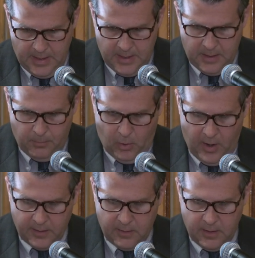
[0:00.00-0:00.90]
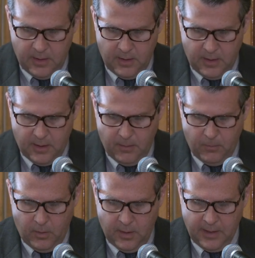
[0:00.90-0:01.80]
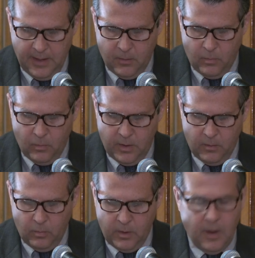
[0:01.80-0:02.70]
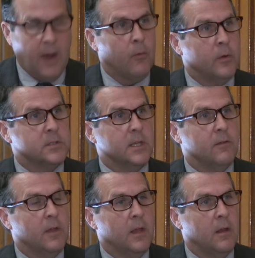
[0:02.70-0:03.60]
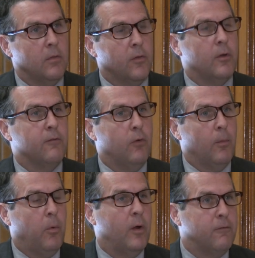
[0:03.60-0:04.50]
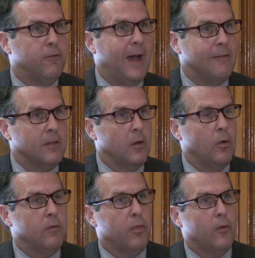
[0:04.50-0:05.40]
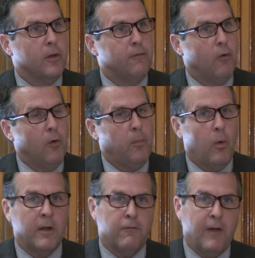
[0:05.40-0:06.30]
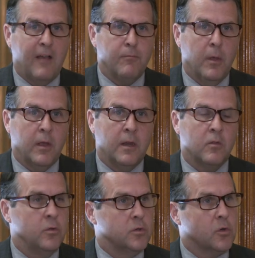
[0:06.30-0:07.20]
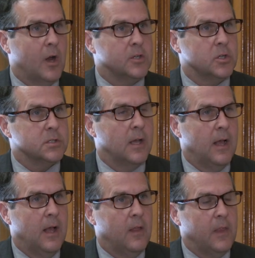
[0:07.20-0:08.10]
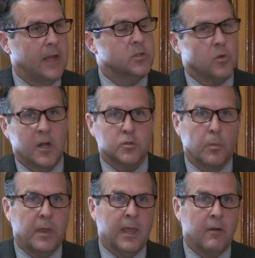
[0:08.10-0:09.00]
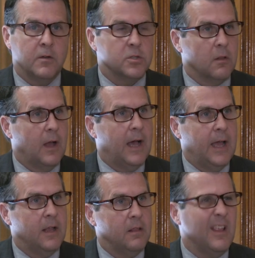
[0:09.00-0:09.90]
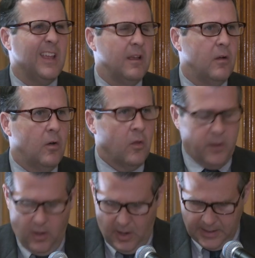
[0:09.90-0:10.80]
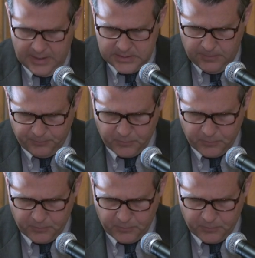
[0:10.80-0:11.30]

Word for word: And in Brockton, um, again, we, we are receiving 34.5, a little over 34.5 million in two tranches. The next tranche will be here in July, early August.